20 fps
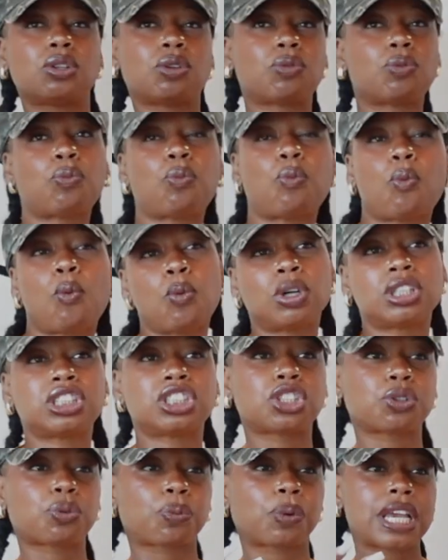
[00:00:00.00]
what's
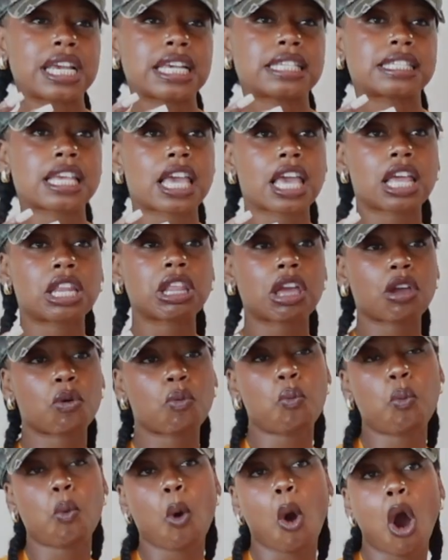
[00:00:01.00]
the reason? Like,
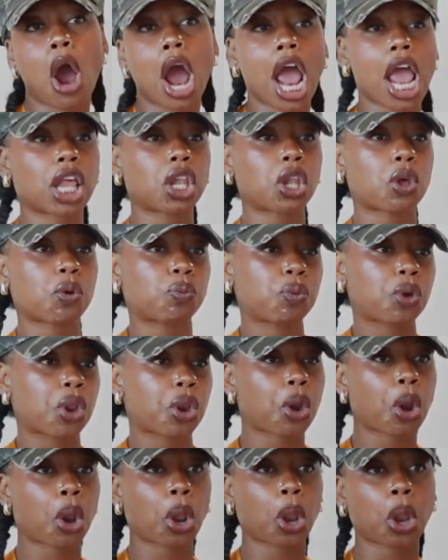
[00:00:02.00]
why? Like, blah,
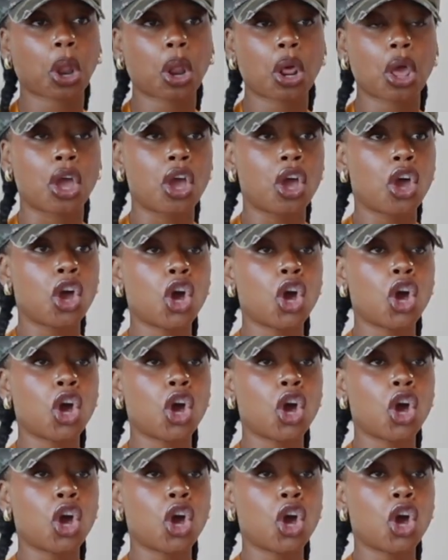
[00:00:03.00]
blah, blah.